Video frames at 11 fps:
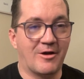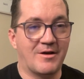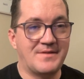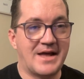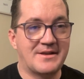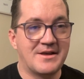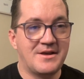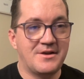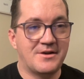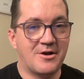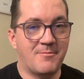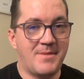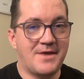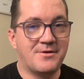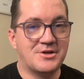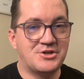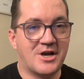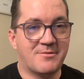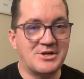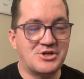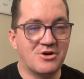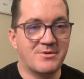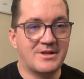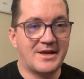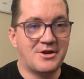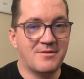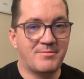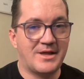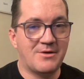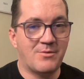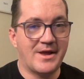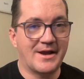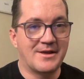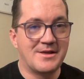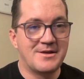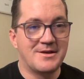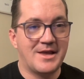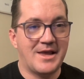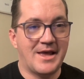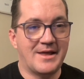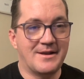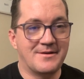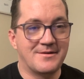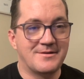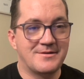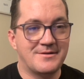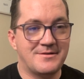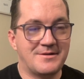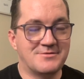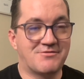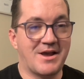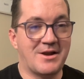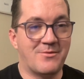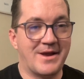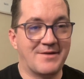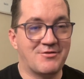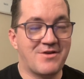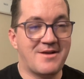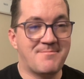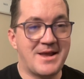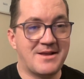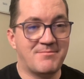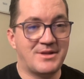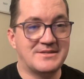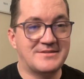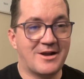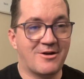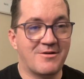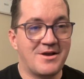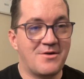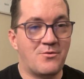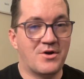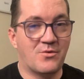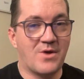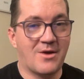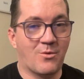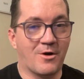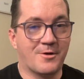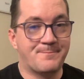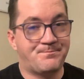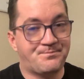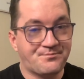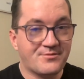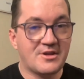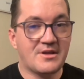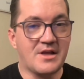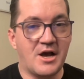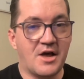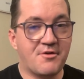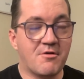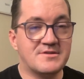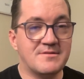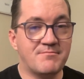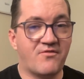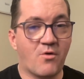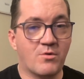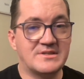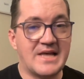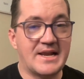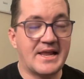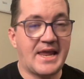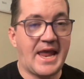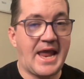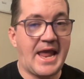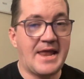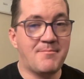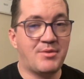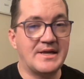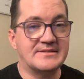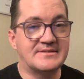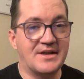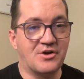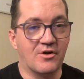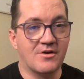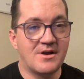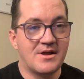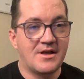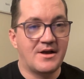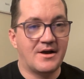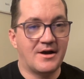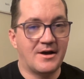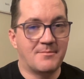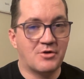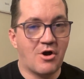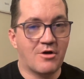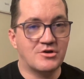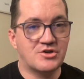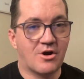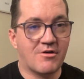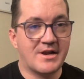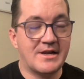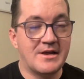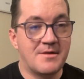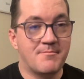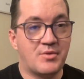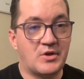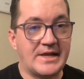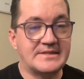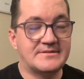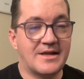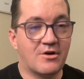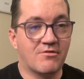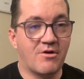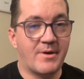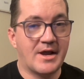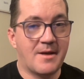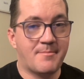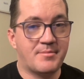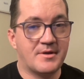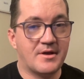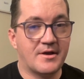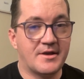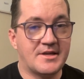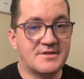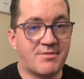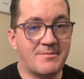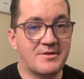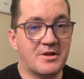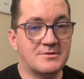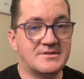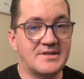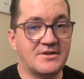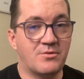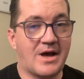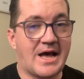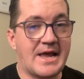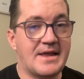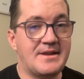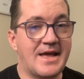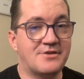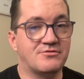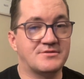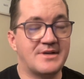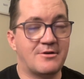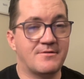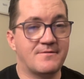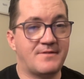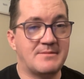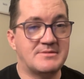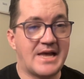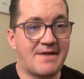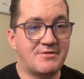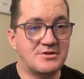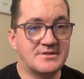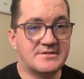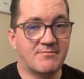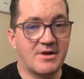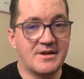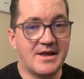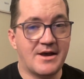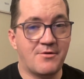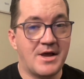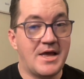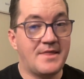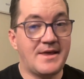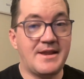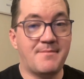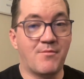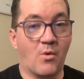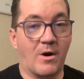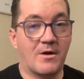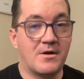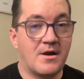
in that you go, Matthew Tkachuk, we sure would like you to play wing, and he's great at wing. You try to make him play center, wouldn't quite work. There are some forwards that can play center. Connor Zary played center growing up. He's probably the closest thing to a high-end natural center the Flames have in their system right now. They need more.